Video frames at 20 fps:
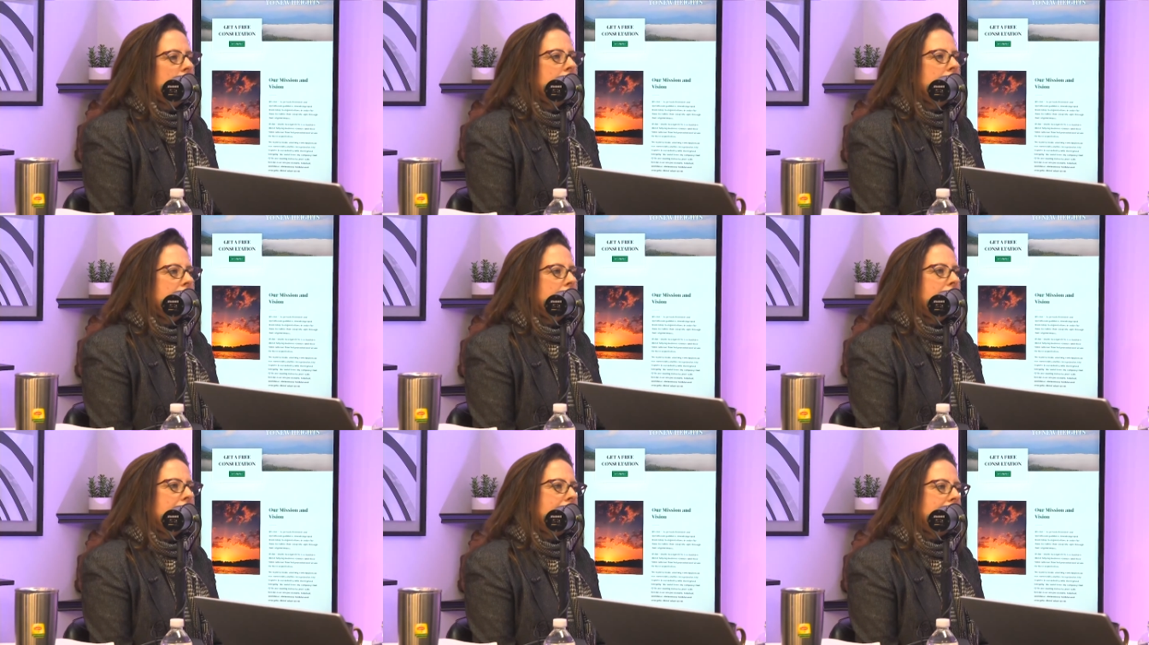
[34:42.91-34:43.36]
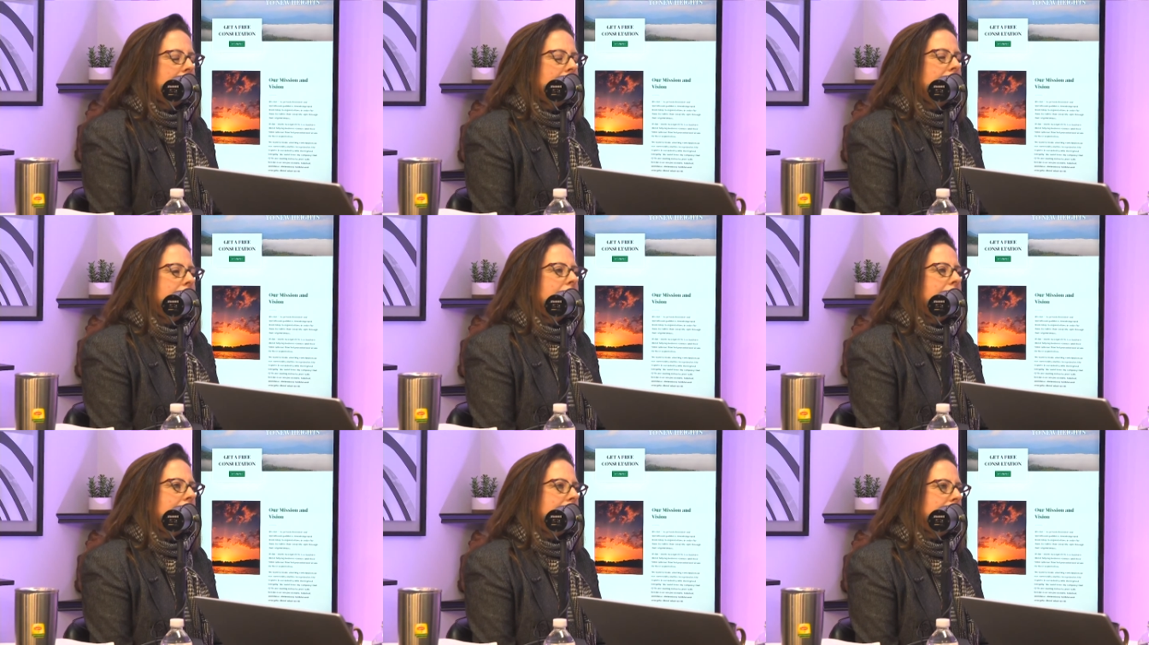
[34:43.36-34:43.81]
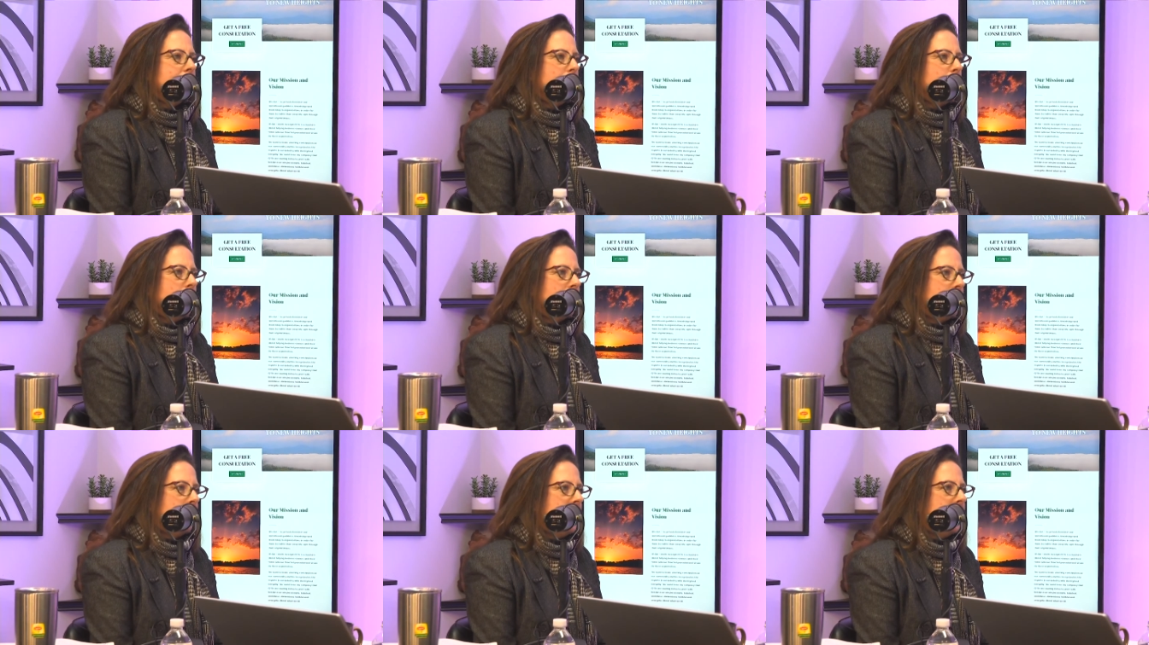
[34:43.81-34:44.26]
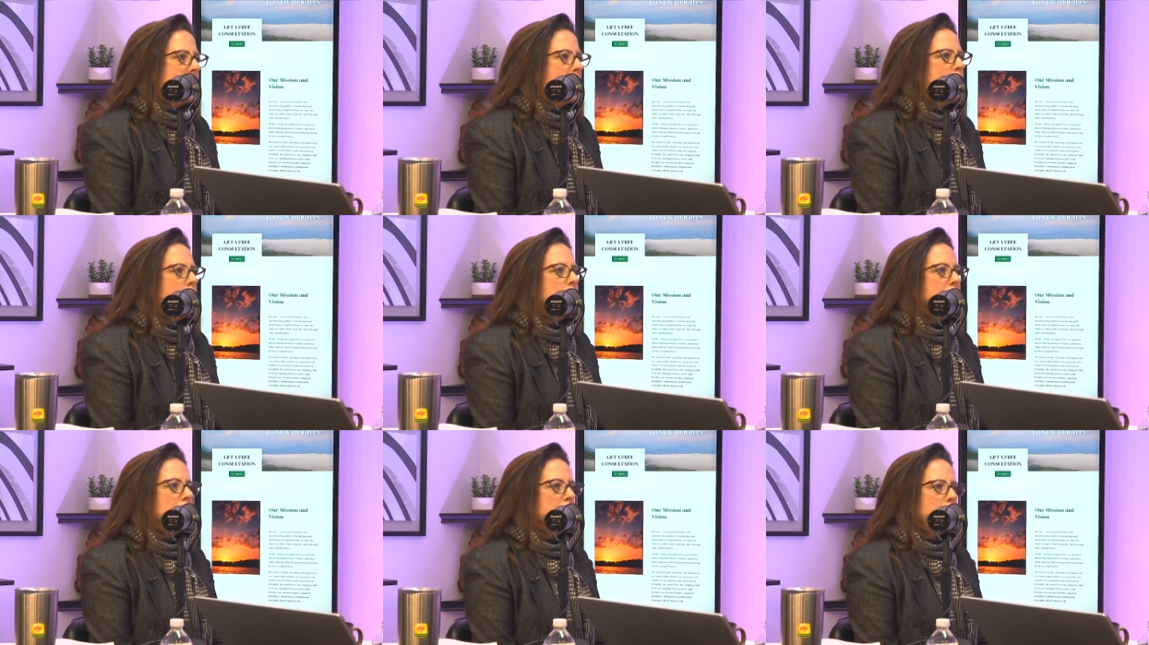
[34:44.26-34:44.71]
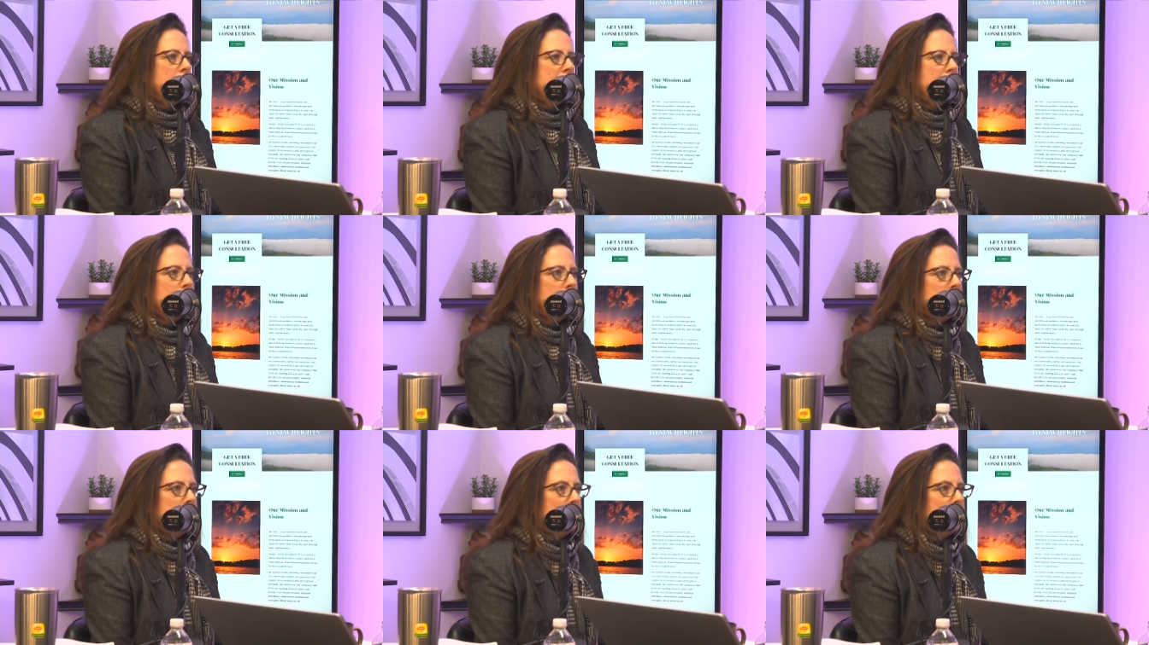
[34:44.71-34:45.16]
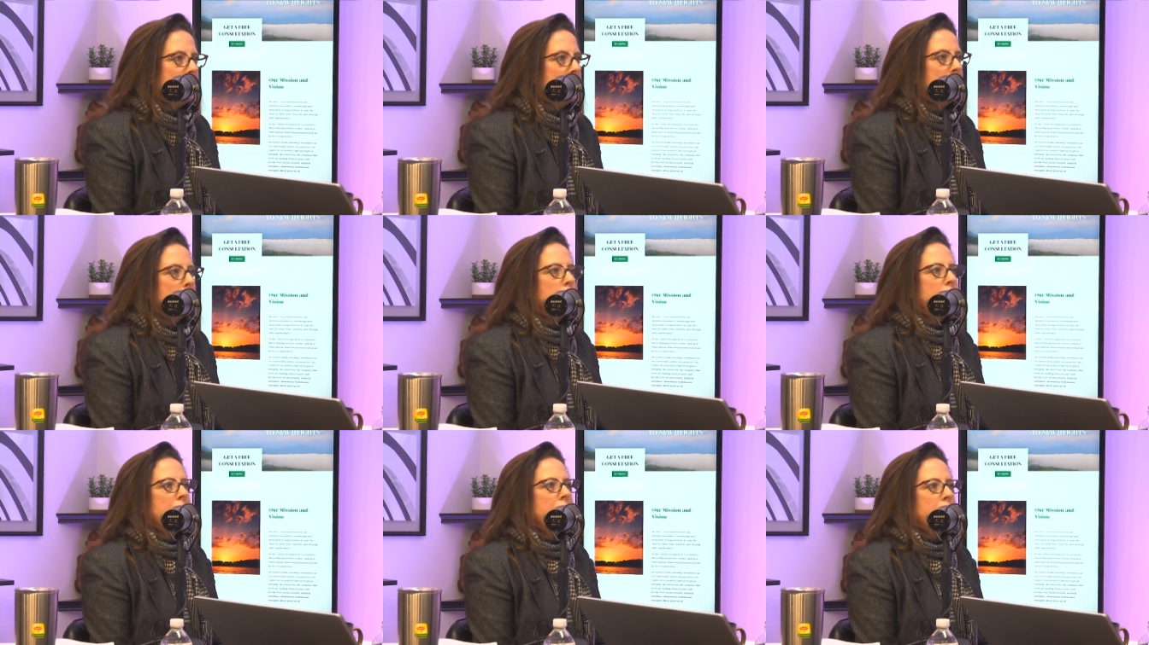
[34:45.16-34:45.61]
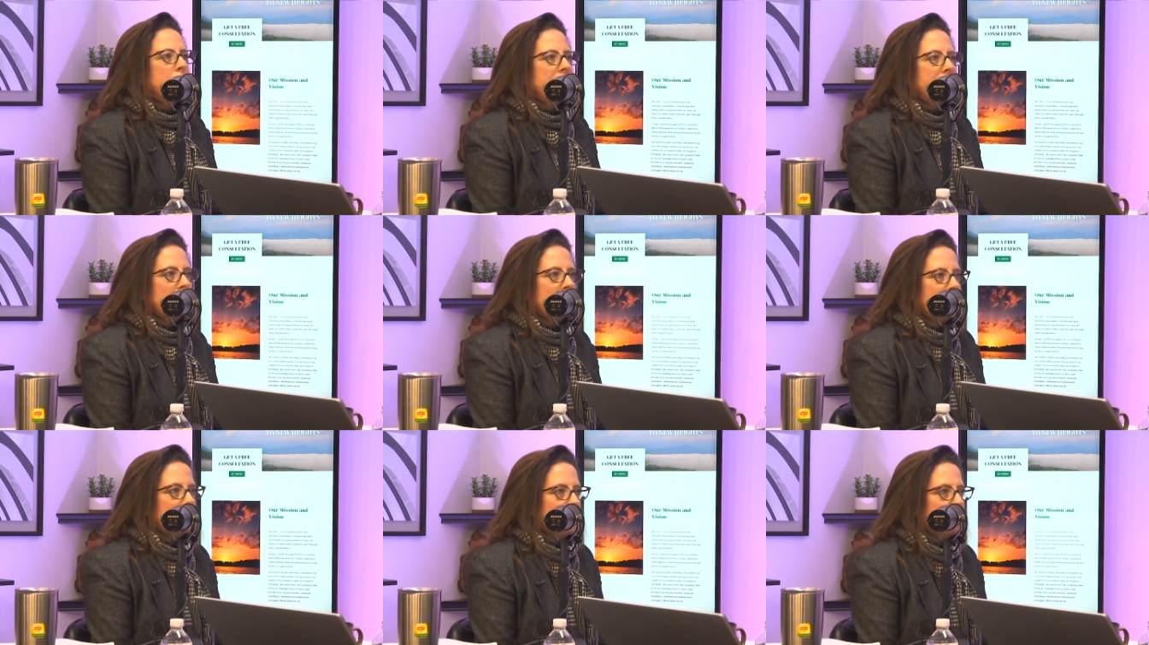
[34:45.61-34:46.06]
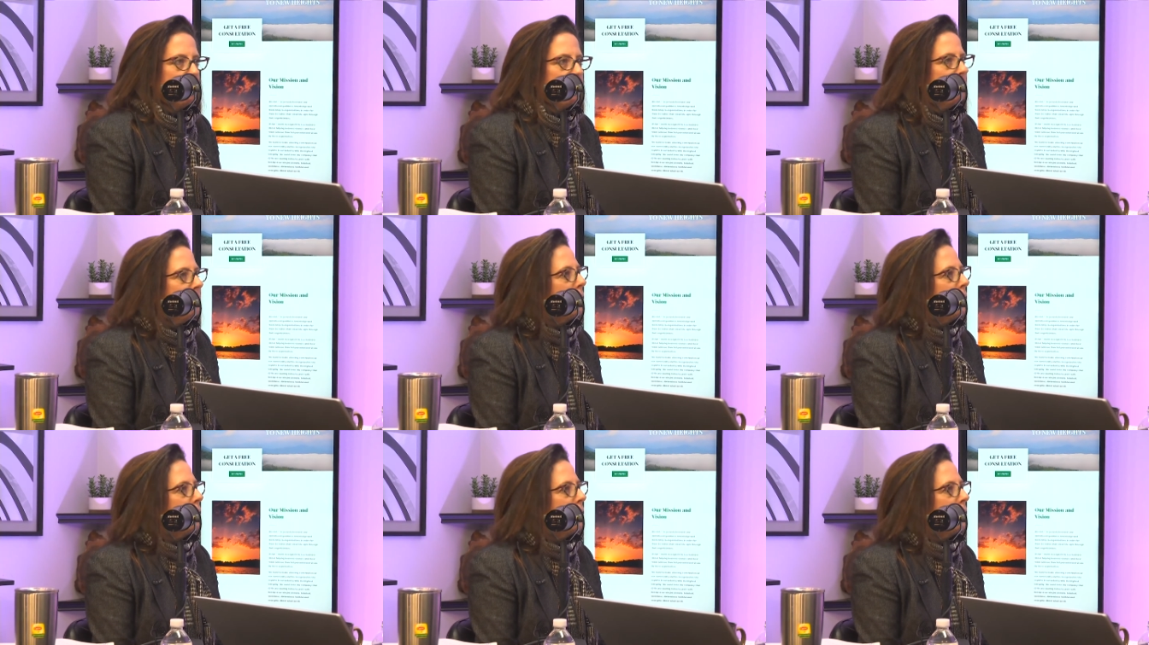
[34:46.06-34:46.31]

want to kind of like w- wake up and smell the roses business